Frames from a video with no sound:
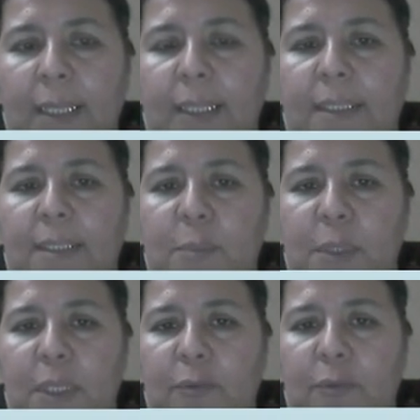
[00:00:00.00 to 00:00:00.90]
Then the
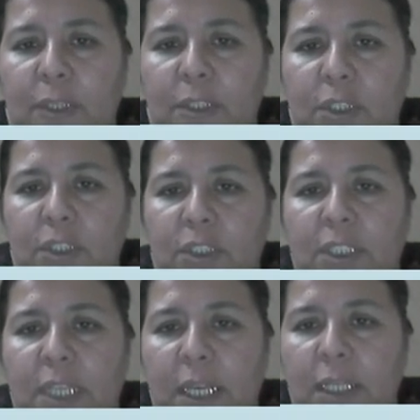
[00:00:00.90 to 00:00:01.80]
speaker finishes.
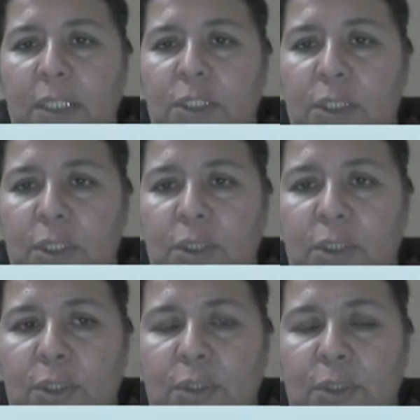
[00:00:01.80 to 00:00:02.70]
Take a
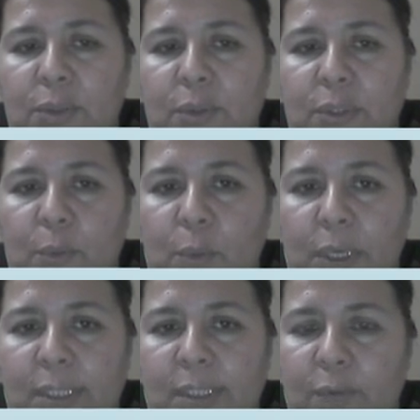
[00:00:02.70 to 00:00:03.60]
turn to use the
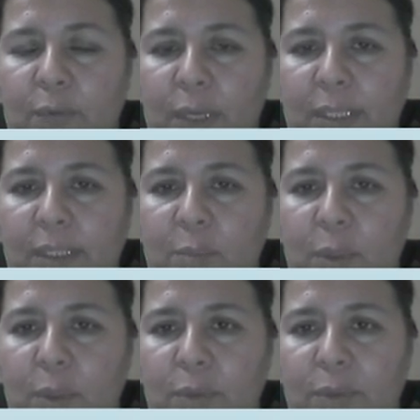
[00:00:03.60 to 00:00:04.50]
words and phrases
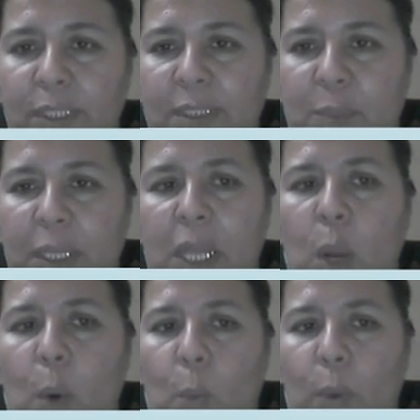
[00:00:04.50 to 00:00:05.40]
below to explain
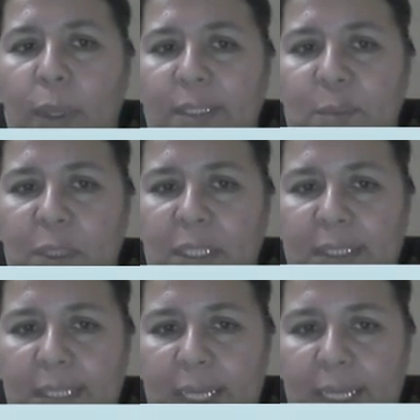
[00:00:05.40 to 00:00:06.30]
what the speaker
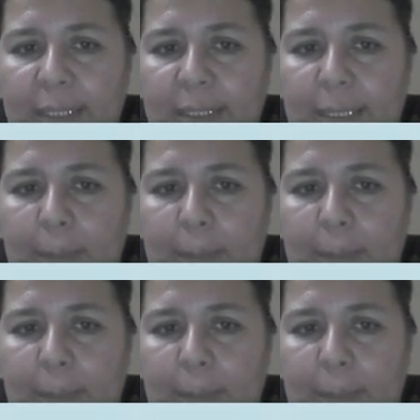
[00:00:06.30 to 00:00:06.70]
says.